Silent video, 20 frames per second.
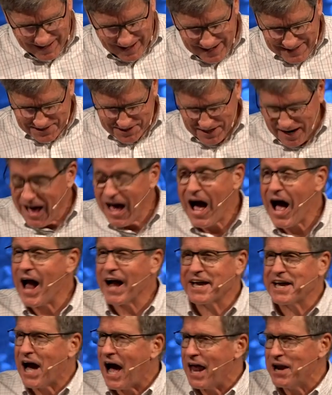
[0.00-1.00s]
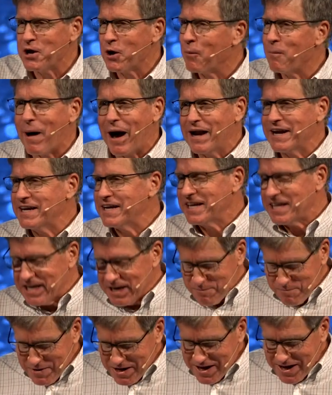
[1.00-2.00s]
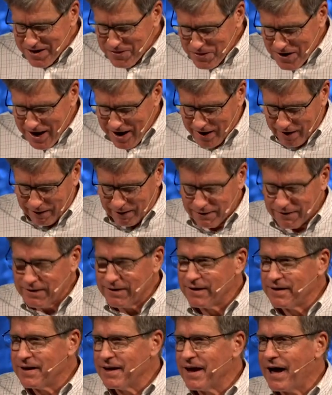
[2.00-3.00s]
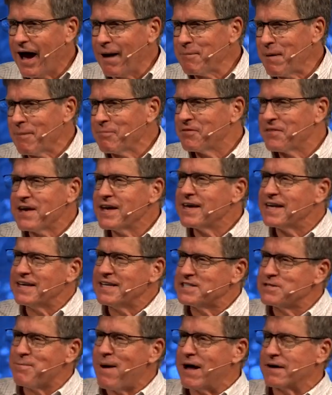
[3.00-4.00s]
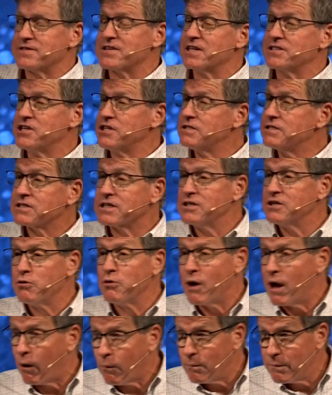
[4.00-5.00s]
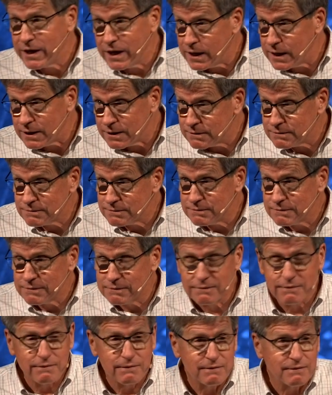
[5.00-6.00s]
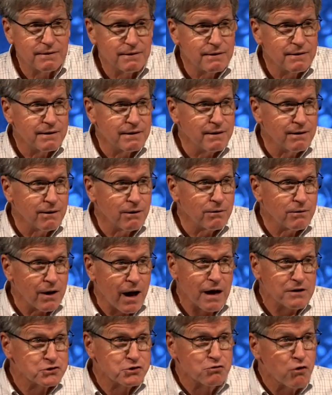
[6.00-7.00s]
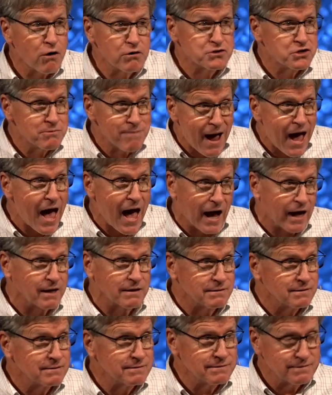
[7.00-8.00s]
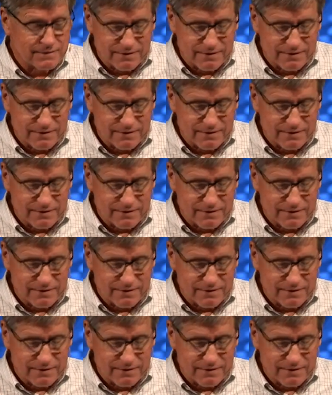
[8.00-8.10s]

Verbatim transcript: He said, I got nobody to get me in there. I'm, I'm thinking he's about to say, Jesus, can you help me? You know, how strong's your back?